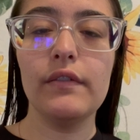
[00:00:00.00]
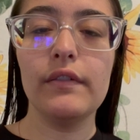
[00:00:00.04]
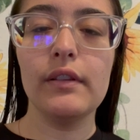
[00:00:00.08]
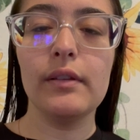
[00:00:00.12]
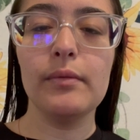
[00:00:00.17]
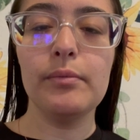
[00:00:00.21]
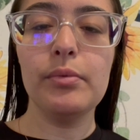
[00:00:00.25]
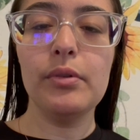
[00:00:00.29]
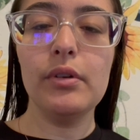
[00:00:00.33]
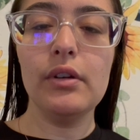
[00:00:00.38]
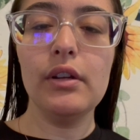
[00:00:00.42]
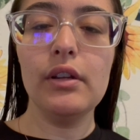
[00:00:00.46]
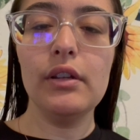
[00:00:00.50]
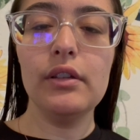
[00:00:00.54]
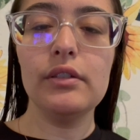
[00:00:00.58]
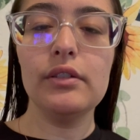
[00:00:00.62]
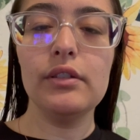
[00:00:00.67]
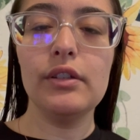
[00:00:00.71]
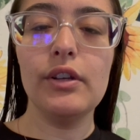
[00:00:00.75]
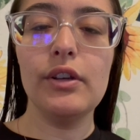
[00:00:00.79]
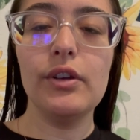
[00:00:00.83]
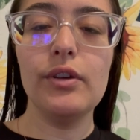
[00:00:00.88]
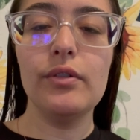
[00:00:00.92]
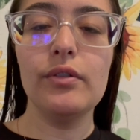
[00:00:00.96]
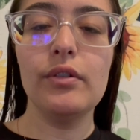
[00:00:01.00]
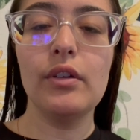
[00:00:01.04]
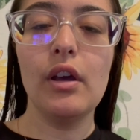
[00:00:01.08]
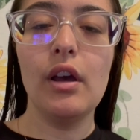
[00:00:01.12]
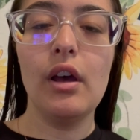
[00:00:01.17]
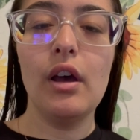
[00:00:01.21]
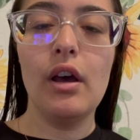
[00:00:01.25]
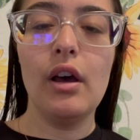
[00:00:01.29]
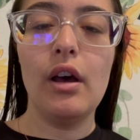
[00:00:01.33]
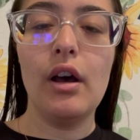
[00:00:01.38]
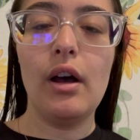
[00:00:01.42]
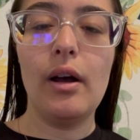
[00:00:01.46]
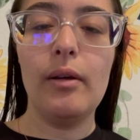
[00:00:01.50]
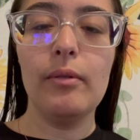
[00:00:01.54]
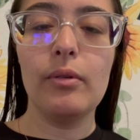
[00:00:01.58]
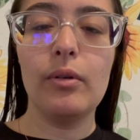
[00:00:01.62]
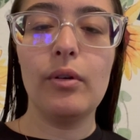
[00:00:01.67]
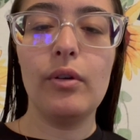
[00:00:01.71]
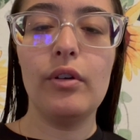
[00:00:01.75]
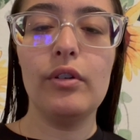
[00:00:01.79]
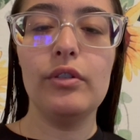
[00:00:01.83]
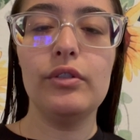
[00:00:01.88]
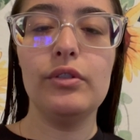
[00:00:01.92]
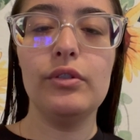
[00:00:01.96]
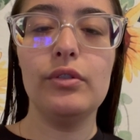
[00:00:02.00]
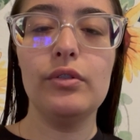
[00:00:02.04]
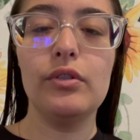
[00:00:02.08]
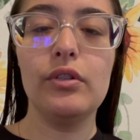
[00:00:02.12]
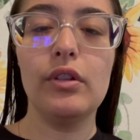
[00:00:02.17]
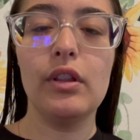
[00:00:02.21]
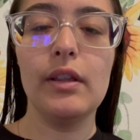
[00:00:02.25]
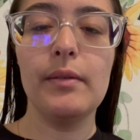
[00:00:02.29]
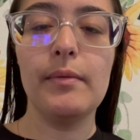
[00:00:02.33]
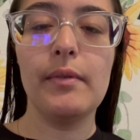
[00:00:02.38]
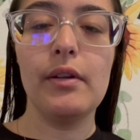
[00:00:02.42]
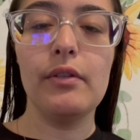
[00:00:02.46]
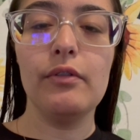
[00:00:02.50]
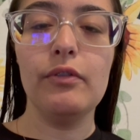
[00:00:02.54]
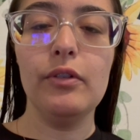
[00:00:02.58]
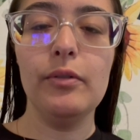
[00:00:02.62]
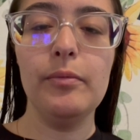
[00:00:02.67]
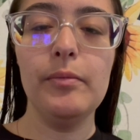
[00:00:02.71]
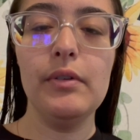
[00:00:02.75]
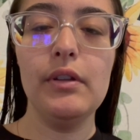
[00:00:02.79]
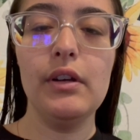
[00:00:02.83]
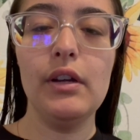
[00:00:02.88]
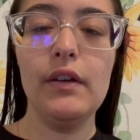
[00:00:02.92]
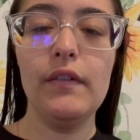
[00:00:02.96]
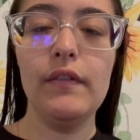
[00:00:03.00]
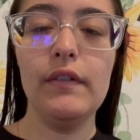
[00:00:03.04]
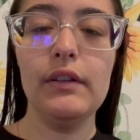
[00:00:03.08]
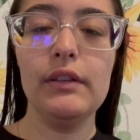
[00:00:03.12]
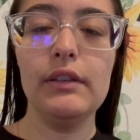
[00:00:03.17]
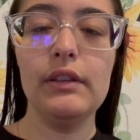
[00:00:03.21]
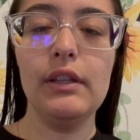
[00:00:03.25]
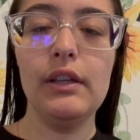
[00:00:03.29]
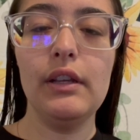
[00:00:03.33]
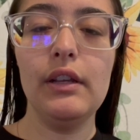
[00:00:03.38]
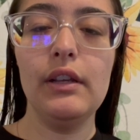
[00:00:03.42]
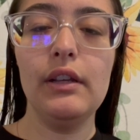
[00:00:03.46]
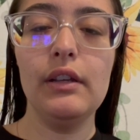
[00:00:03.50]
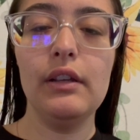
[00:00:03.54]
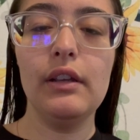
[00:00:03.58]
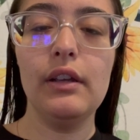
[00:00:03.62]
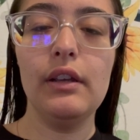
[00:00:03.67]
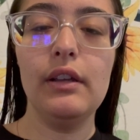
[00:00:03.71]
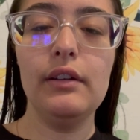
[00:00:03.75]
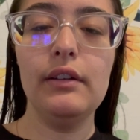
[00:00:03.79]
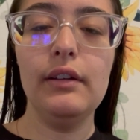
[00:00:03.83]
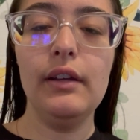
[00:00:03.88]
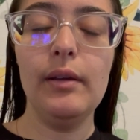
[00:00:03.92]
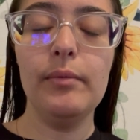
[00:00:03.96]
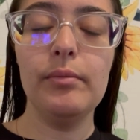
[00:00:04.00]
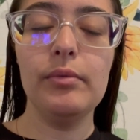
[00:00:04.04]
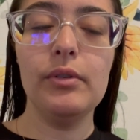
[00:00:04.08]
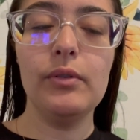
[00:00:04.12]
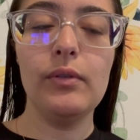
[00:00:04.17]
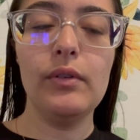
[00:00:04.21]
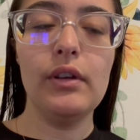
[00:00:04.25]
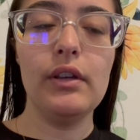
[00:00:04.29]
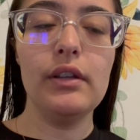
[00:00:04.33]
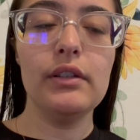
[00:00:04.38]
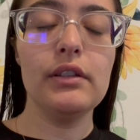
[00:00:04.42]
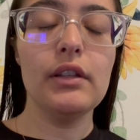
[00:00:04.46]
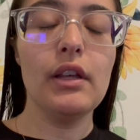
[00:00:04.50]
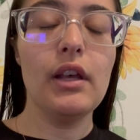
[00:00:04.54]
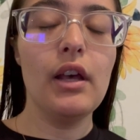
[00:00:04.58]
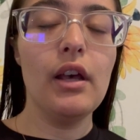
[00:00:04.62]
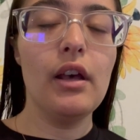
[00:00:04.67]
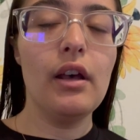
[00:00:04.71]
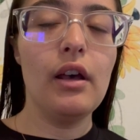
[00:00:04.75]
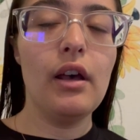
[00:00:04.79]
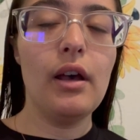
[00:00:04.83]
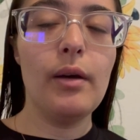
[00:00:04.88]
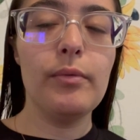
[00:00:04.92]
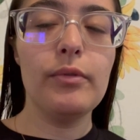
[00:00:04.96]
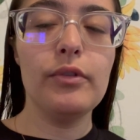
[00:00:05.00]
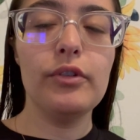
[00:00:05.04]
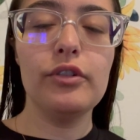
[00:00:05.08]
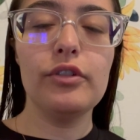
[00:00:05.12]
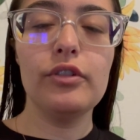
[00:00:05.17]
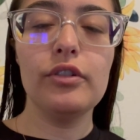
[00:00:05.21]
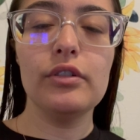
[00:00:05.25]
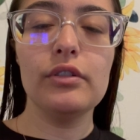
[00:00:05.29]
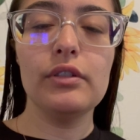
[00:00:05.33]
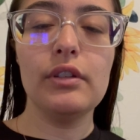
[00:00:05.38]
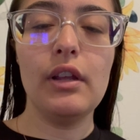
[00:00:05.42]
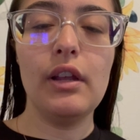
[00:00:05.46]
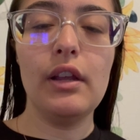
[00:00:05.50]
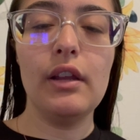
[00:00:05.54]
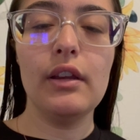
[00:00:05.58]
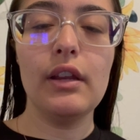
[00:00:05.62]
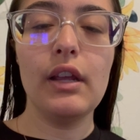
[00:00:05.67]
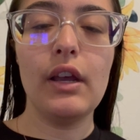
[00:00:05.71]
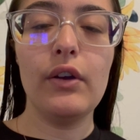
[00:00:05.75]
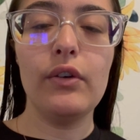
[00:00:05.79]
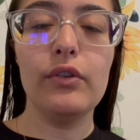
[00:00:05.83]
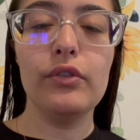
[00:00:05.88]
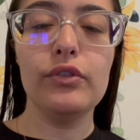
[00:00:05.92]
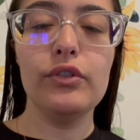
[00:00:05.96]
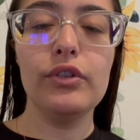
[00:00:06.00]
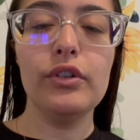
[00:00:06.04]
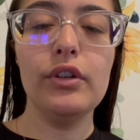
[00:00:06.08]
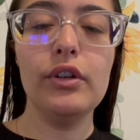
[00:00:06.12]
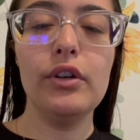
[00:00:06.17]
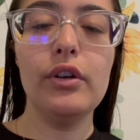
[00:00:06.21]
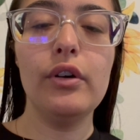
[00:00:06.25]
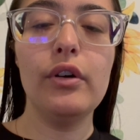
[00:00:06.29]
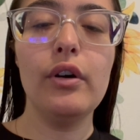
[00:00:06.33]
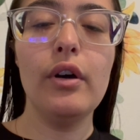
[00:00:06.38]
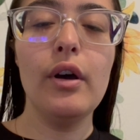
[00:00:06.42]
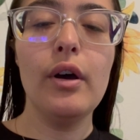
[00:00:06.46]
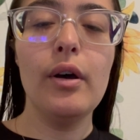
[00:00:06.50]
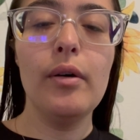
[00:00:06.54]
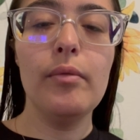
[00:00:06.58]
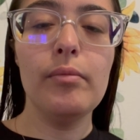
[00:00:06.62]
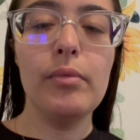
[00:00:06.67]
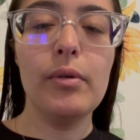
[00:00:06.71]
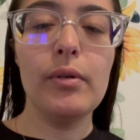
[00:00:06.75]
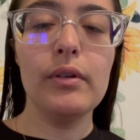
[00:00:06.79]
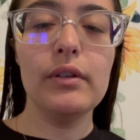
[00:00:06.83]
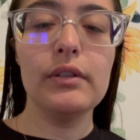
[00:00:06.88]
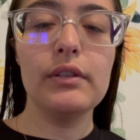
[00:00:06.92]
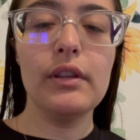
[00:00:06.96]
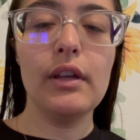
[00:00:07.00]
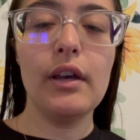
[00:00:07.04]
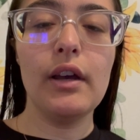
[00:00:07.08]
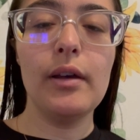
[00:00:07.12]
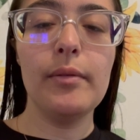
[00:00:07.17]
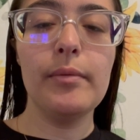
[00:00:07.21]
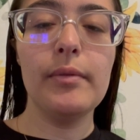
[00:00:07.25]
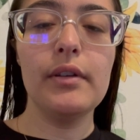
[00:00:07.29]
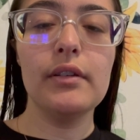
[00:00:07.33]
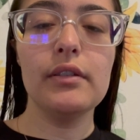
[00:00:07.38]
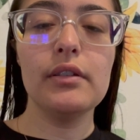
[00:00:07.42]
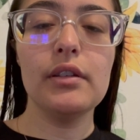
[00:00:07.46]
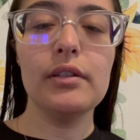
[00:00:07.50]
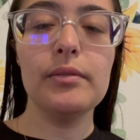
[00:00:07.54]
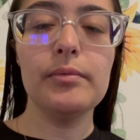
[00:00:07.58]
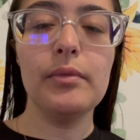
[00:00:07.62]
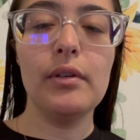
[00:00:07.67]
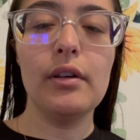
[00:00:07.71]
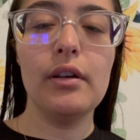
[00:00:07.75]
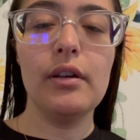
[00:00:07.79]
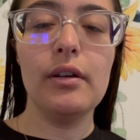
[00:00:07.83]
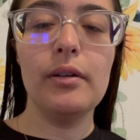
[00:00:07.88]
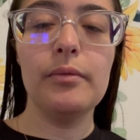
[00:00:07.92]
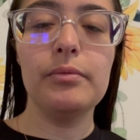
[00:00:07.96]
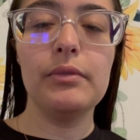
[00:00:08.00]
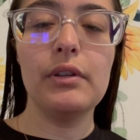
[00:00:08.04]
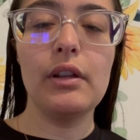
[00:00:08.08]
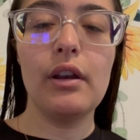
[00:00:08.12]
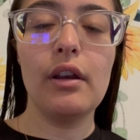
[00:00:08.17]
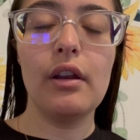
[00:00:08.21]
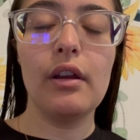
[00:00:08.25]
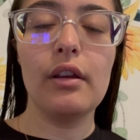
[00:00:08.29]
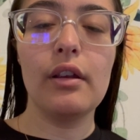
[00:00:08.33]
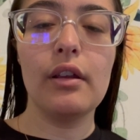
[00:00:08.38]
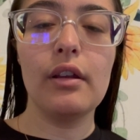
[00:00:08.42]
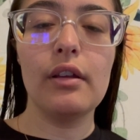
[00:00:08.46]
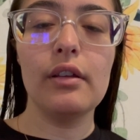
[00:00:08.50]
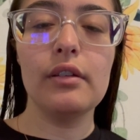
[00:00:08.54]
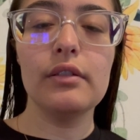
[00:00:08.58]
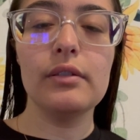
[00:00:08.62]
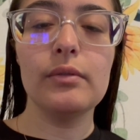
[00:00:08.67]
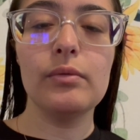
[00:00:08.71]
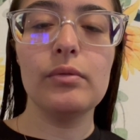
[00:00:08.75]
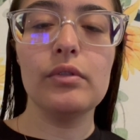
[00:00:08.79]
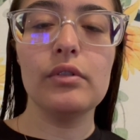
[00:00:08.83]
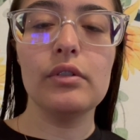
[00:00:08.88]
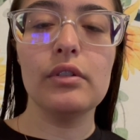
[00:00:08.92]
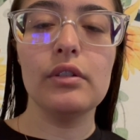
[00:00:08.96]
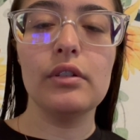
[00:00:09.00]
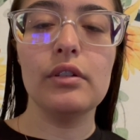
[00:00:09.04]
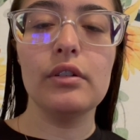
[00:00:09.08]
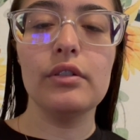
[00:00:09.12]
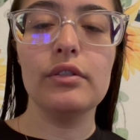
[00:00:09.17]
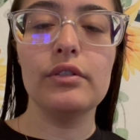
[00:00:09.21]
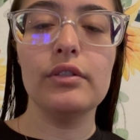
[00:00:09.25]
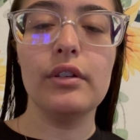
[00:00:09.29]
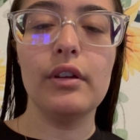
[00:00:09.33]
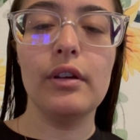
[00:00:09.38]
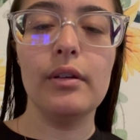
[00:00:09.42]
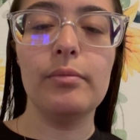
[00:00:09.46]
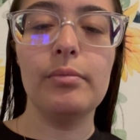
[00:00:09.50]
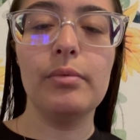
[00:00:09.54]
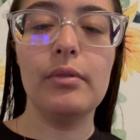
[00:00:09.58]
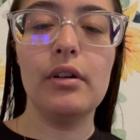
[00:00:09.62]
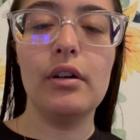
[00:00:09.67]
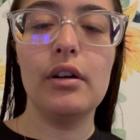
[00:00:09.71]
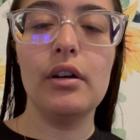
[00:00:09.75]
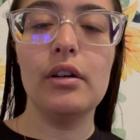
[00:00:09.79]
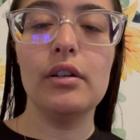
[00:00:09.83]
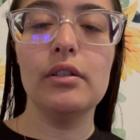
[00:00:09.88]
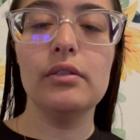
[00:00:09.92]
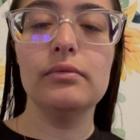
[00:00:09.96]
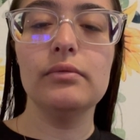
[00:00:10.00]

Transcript: And then pretty soon, I'm going to clean my room and everything. And yeah, but anyways, I'm going to just hang out and chill. But with that being said, my update, I guess, over later. So yeah, bye.